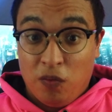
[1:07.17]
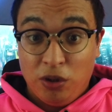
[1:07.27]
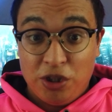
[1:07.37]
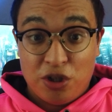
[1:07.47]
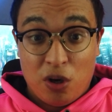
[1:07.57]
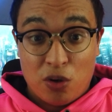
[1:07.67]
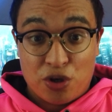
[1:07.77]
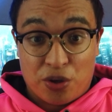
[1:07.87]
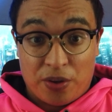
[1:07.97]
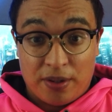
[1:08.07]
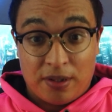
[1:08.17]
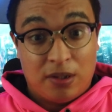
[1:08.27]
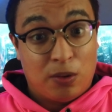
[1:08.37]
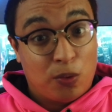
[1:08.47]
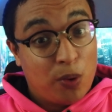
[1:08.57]
Full disclosure,
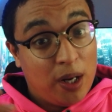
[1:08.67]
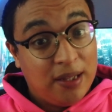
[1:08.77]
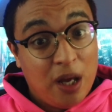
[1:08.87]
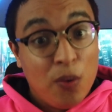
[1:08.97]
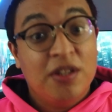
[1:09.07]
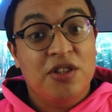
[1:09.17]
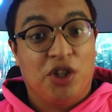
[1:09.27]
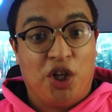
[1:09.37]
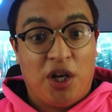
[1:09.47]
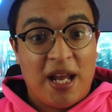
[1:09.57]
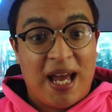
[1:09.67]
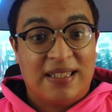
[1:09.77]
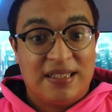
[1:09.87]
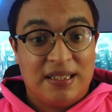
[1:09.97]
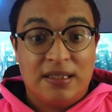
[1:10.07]
right now it's in early
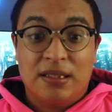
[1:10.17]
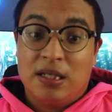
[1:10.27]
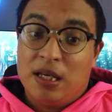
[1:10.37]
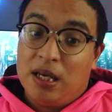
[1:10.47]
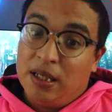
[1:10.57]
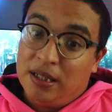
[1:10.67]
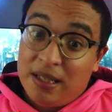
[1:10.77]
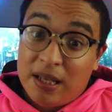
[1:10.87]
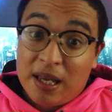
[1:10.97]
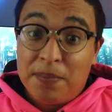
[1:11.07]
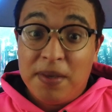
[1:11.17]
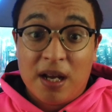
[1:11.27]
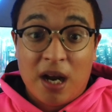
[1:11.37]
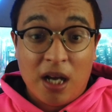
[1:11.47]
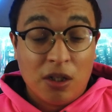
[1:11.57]
access and it can be
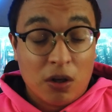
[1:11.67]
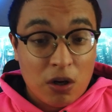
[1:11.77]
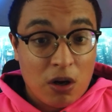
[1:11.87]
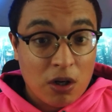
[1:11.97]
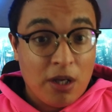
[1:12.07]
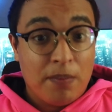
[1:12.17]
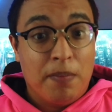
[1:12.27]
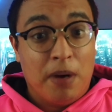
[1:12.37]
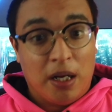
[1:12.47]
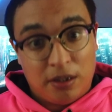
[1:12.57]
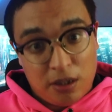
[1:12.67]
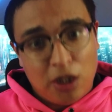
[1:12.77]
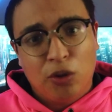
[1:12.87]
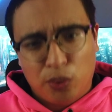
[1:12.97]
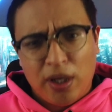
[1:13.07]
kinda clunky, but
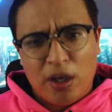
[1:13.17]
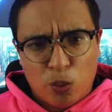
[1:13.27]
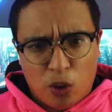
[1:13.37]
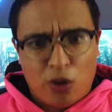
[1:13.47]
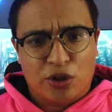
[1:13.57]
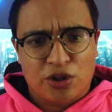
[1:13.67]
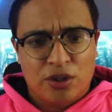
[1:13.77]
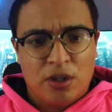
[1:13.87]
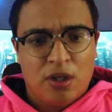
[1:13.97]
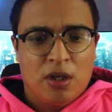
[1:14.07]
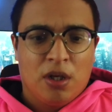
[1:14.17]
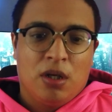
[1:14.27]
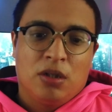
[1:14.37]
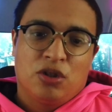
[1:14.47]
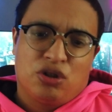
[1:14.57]
it really works.
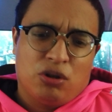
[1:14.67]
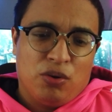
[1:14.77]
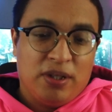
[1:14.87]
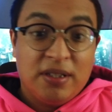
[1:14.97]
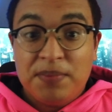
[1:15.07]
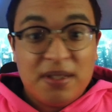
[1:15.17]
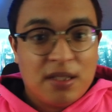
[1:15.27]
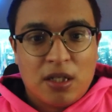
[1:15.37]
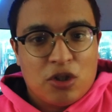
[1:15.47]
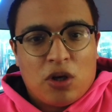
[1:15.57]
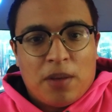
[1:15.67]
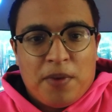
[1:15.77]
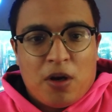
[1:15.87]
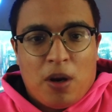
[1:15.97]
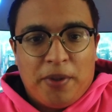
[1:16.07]
So this means that you
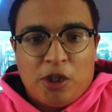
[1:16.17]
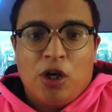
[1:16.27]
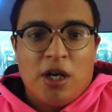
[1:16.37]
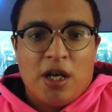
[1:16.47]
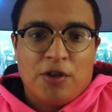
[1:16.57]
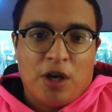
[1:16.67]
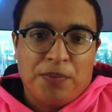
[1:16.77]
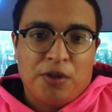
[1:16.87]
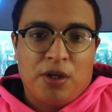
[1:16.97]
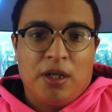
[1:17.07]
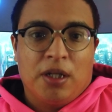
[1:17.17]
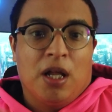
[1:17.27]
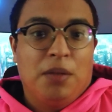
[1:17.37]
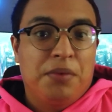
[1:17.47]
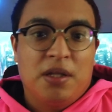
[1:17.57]
can become an early adopter and
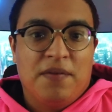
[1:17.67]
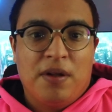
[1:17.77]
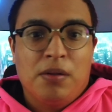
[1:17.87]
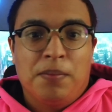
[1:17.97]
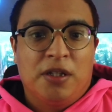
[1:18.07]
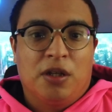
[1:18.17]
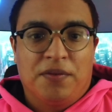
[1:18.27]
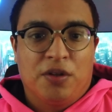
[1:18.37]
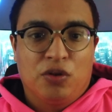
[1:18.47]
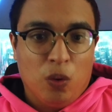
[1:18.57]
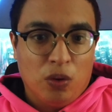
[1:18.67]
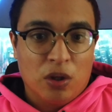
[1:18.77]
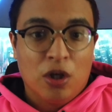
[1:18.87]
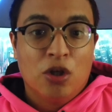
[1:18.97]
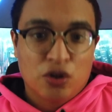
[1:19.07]
help the development of the tool.